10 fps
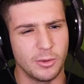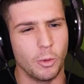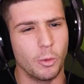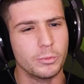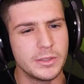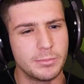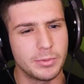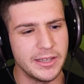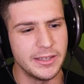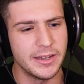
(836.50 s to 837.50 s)
only
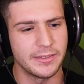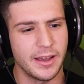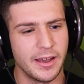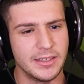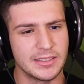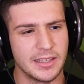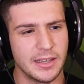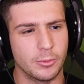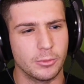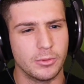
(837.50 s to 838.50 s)
played at the highest
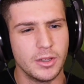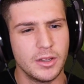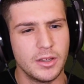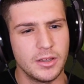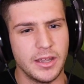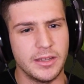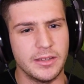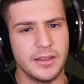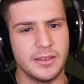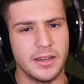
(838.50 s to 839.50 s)
level
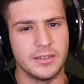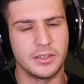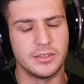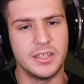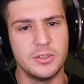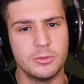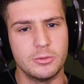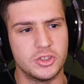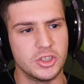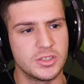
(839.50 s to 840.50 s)
and continue
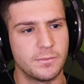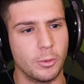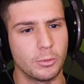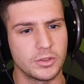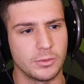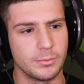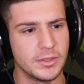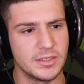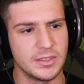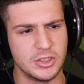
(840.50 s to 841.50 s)
to just focus on
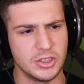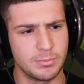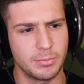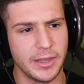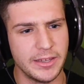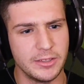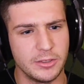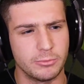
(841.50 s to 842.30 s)
basically just playing